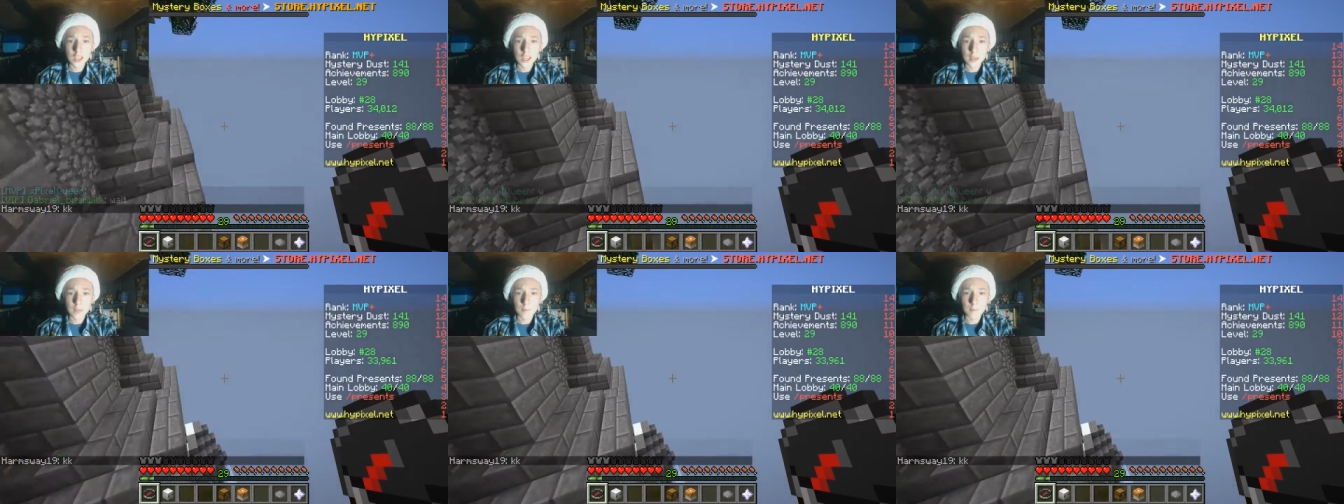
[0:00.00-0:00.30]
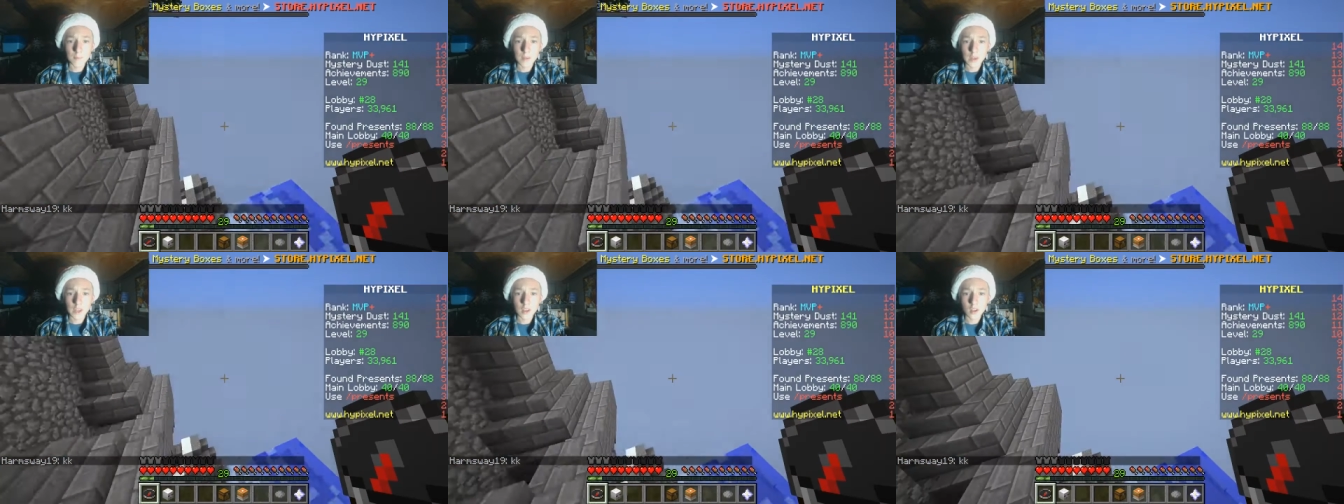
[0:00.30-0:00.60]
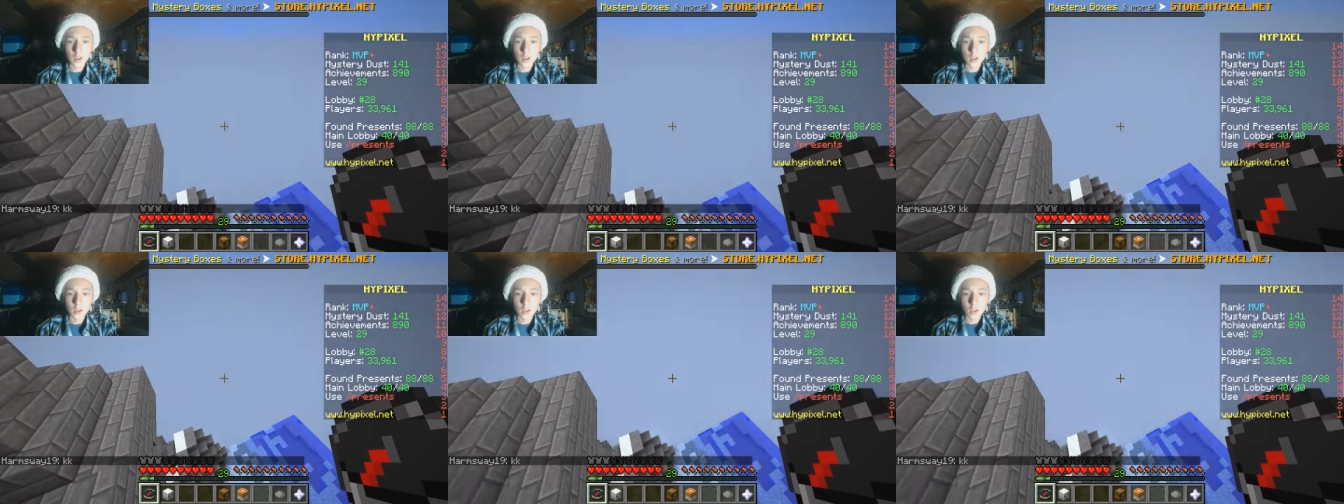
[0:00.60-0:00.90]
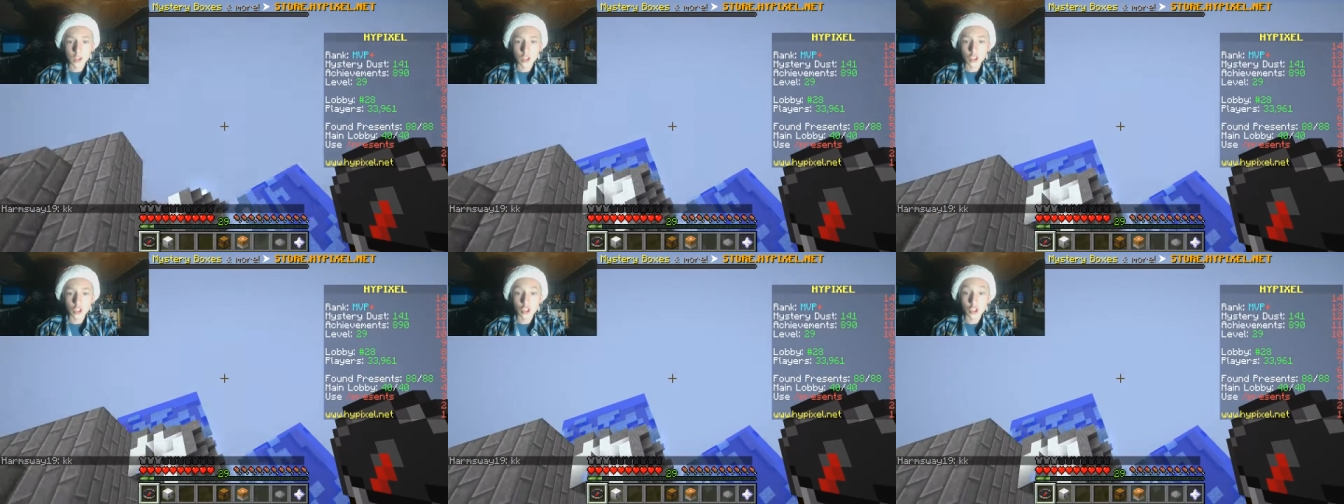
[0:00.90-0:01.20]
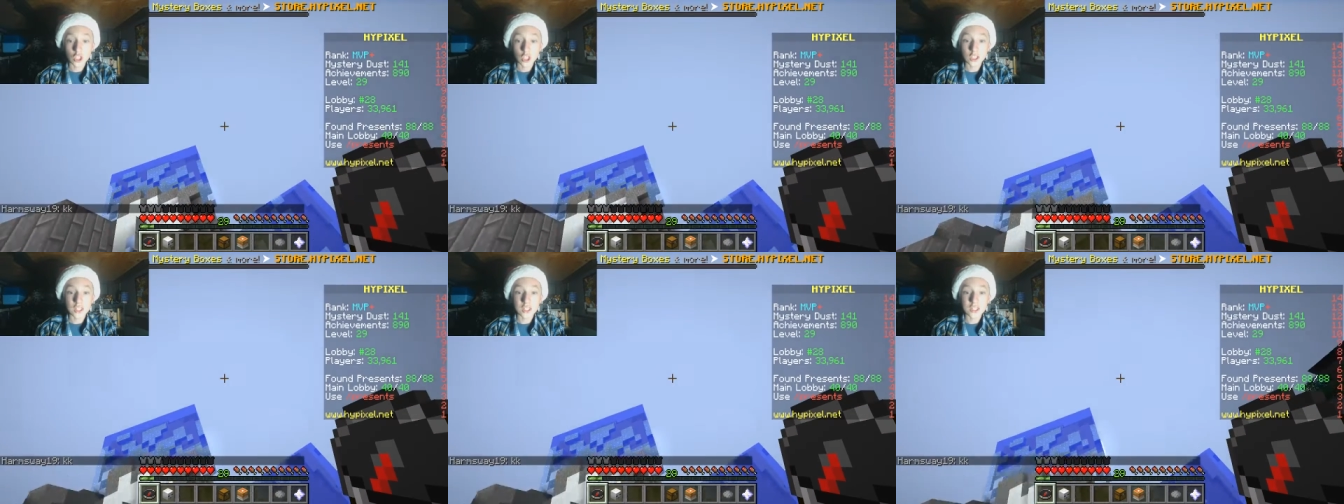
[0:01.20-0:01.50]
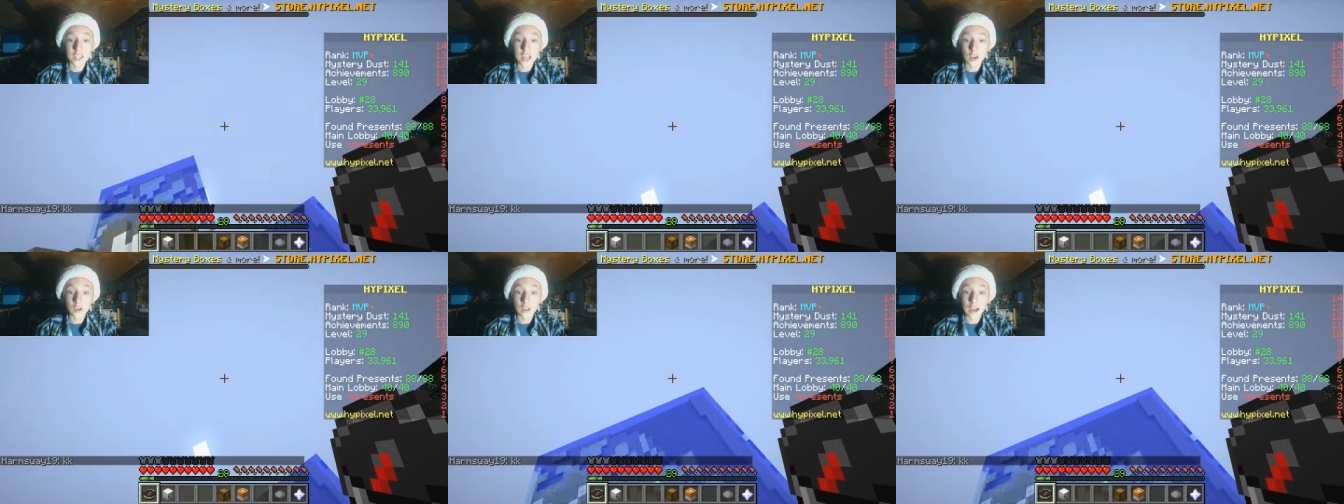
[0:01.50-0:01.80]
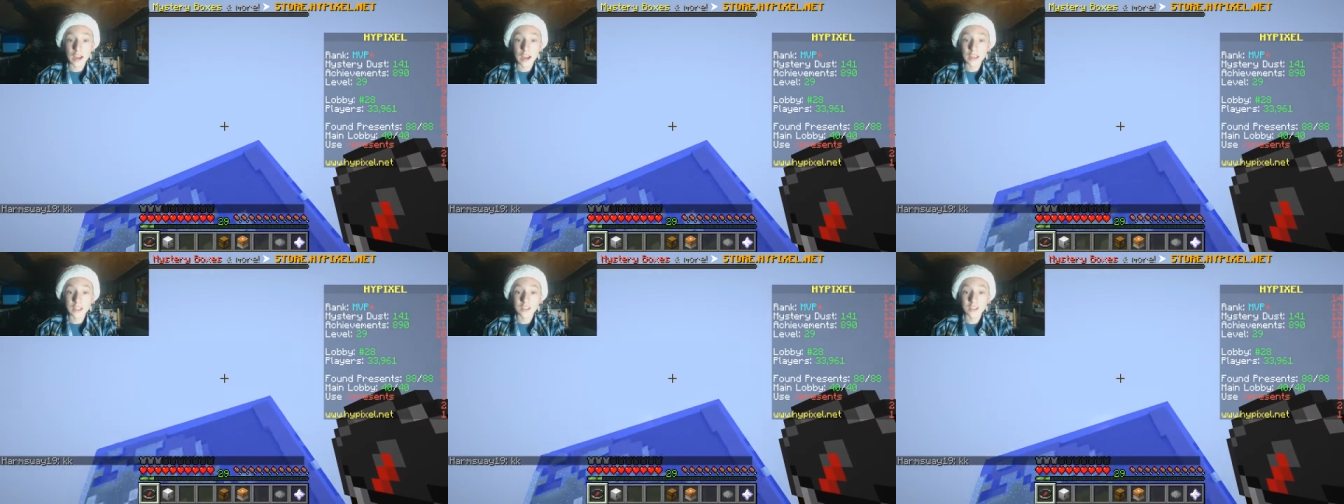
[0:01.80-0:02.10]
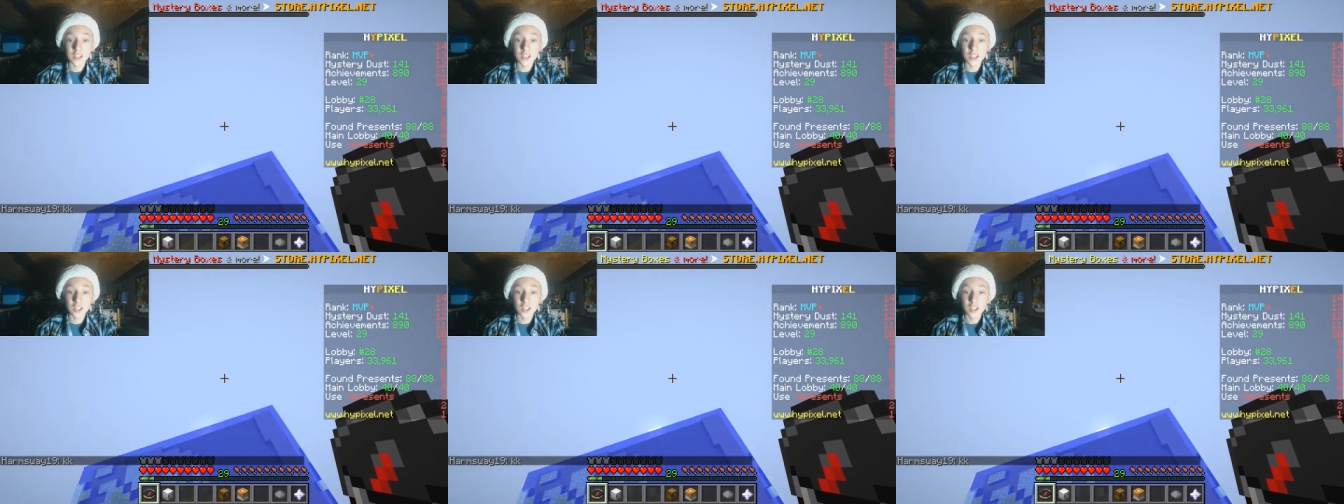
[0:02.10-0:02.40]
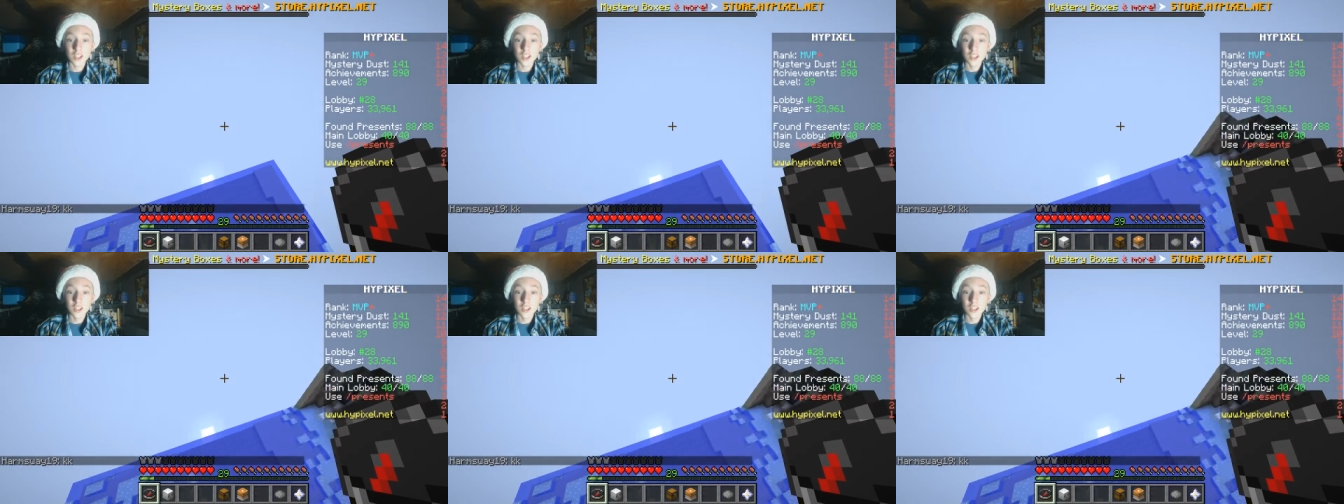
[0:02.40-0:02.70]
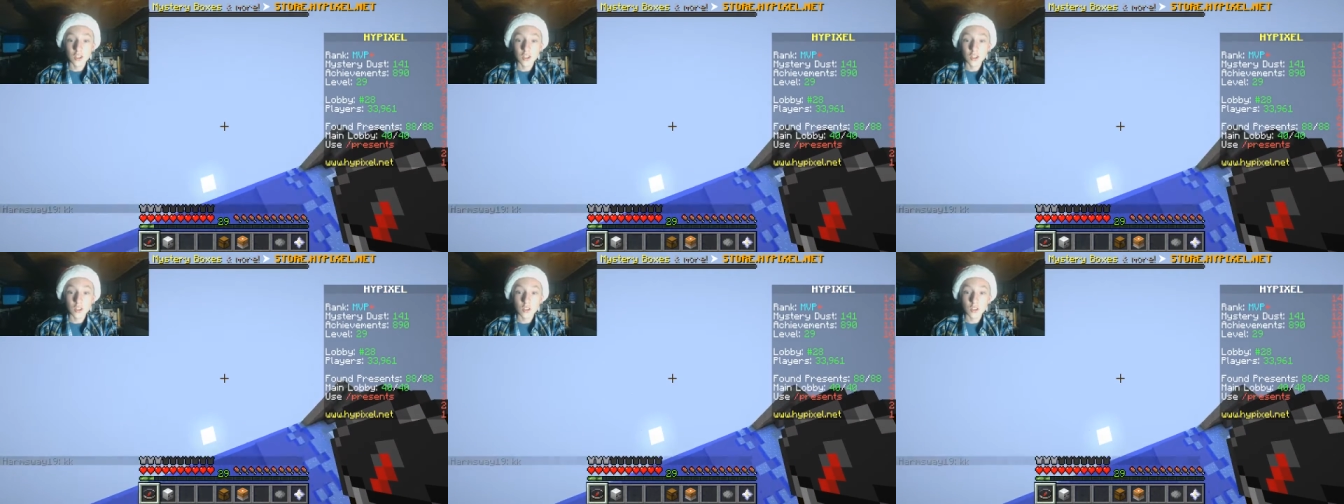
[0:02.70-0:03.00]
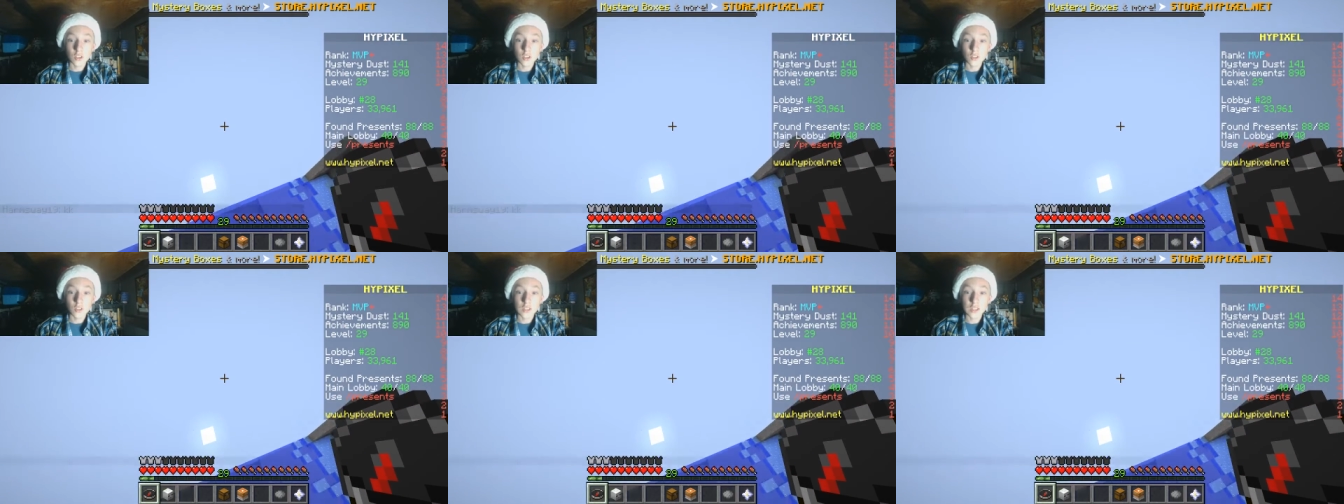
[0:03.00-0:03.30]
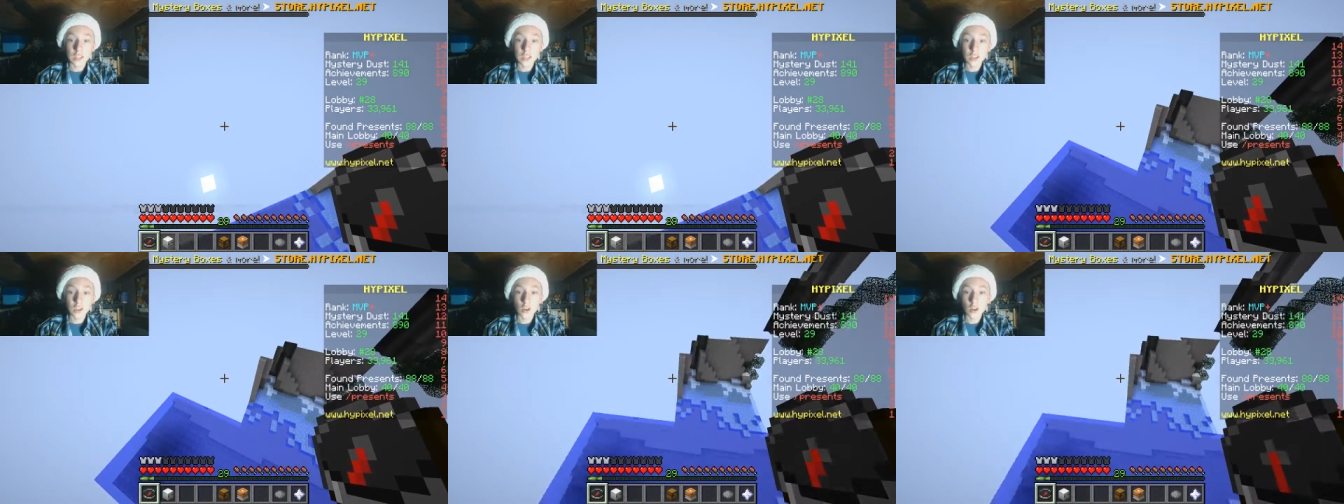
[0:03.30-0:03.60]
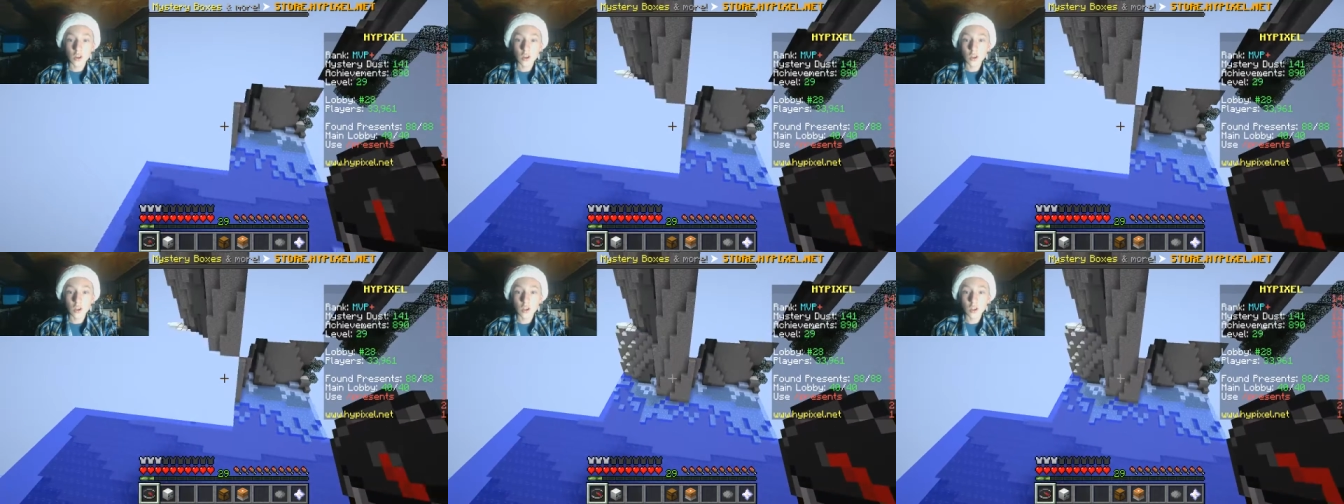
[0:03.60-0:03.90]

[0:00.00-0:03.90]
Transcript: hit me. Check this out, guys. It's over here.